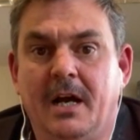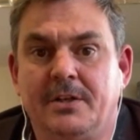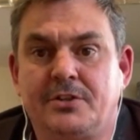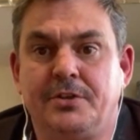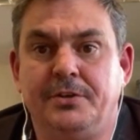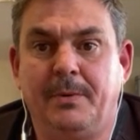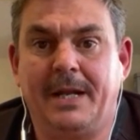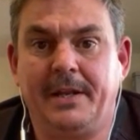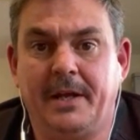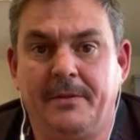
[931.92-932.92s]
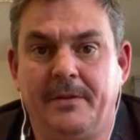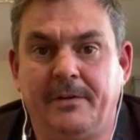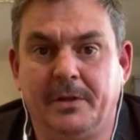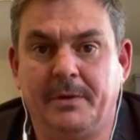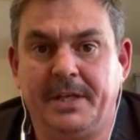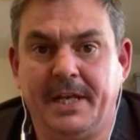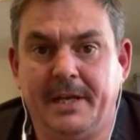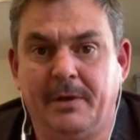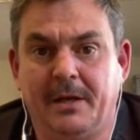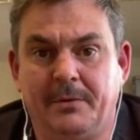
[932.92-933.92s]
and 2 went down the following
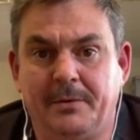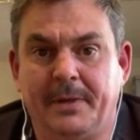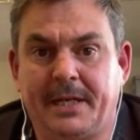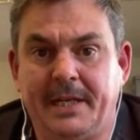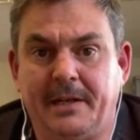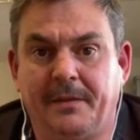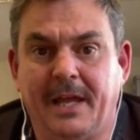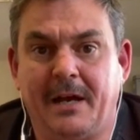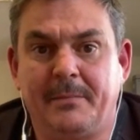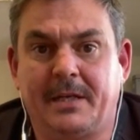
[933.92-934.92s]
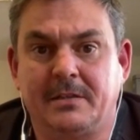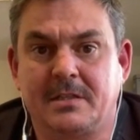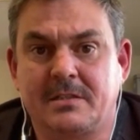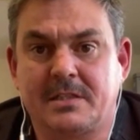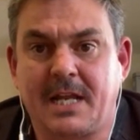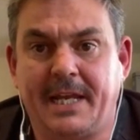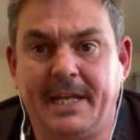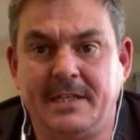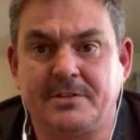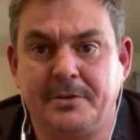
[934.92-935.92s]
year. Well, I wouldn't be keen on that, because
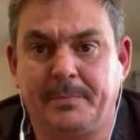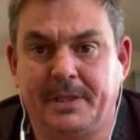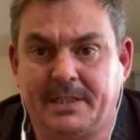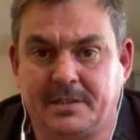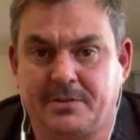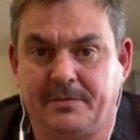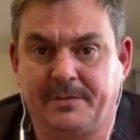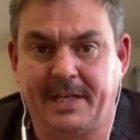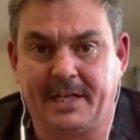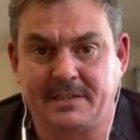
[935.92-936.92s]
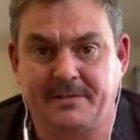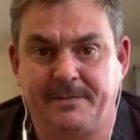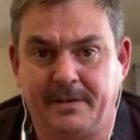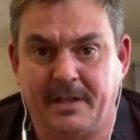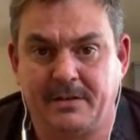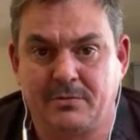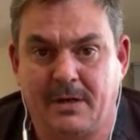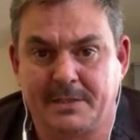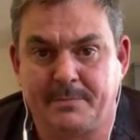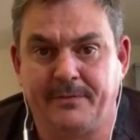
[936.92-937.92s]
staying in Super League is a tough gig, as I've found out
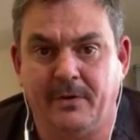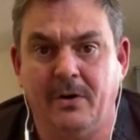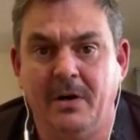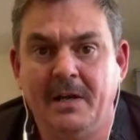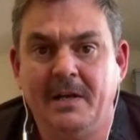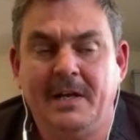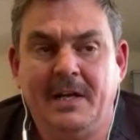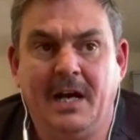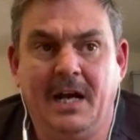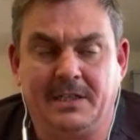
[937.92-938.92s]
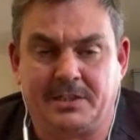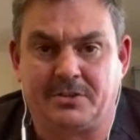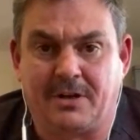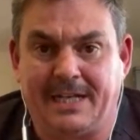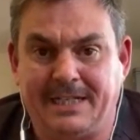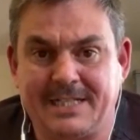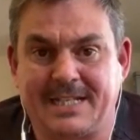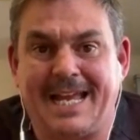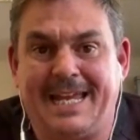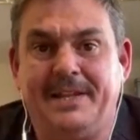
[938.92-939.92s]
twice before. So try and
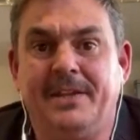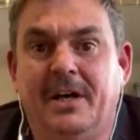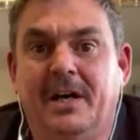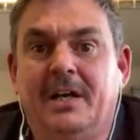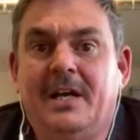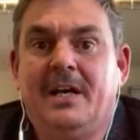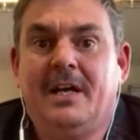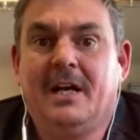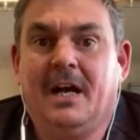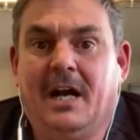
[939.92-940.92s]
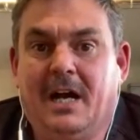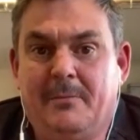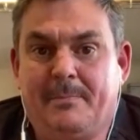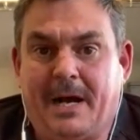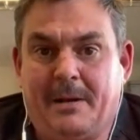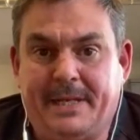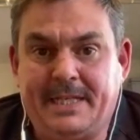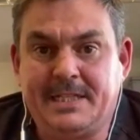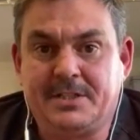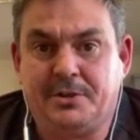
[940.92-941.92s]
stay in there by
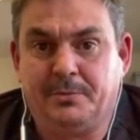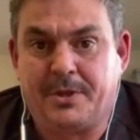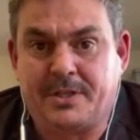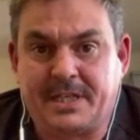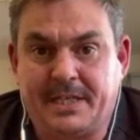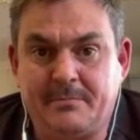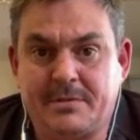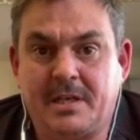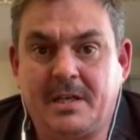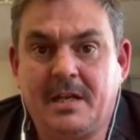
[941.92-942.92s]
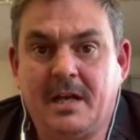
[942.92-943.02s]
beating 2 other teams